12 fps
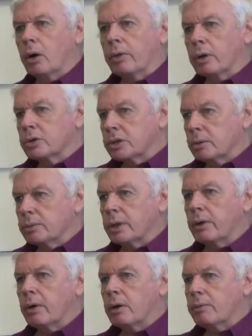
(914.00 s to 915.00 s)
Although
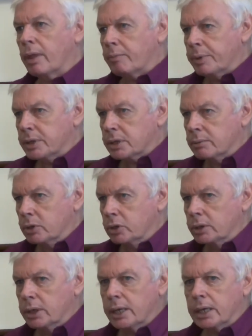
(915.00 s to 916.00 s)
there have been
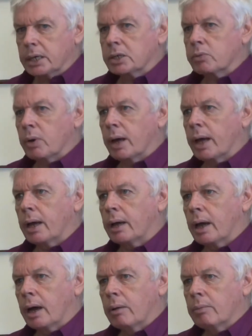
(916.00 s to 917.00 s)
some good leaks
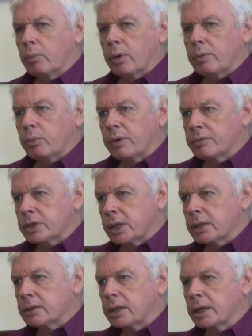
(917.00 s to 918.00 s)
where
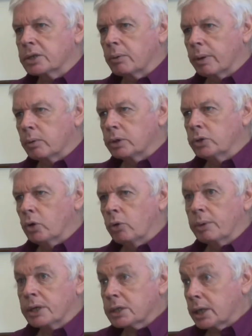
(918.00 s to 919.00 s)
we've seen things that we
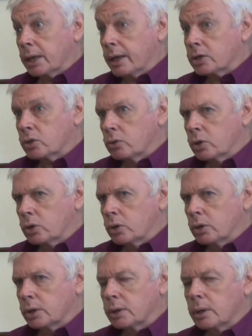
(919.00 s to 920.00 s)
wouldn't normally see, and that's
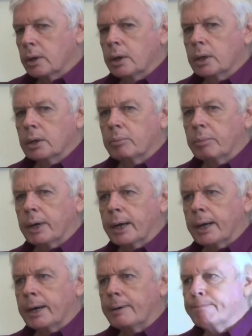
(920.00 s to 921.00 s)
all good.
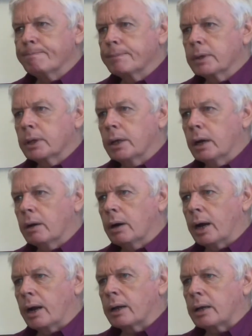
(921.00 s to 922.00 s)
But you
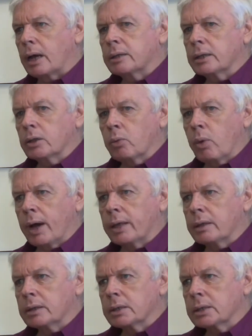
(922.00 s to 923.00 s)
know, and I think the
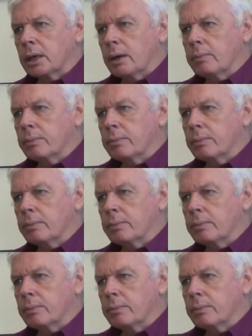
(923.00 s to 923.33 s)
way that